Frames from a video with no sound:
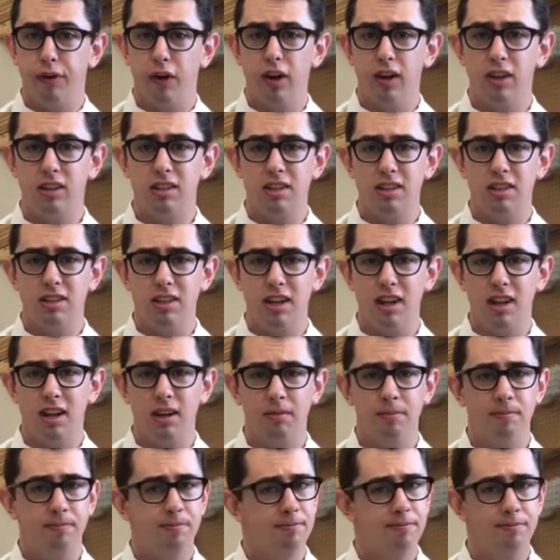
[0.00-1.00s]
verdict is
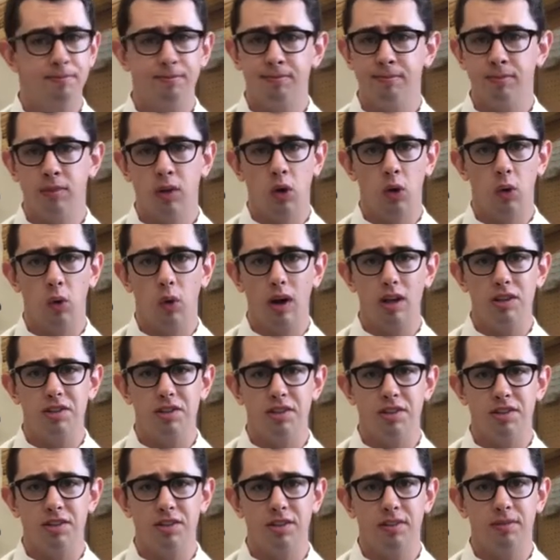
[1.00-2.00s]
in,
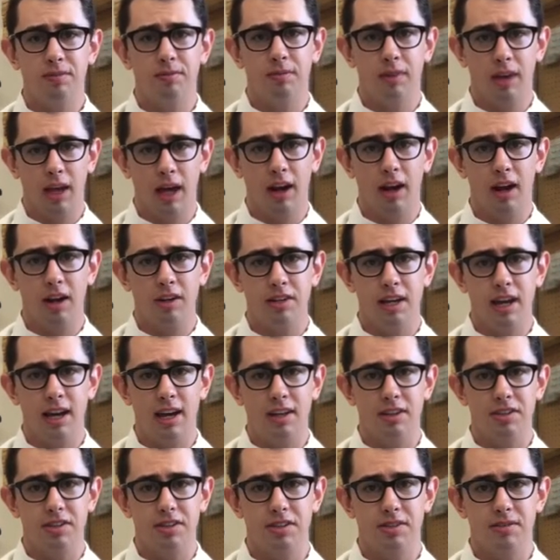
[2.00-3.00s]
raisins cannot
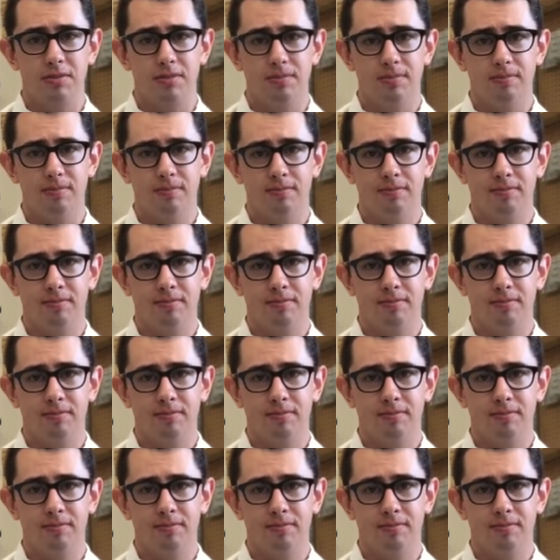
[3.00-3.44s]
dance.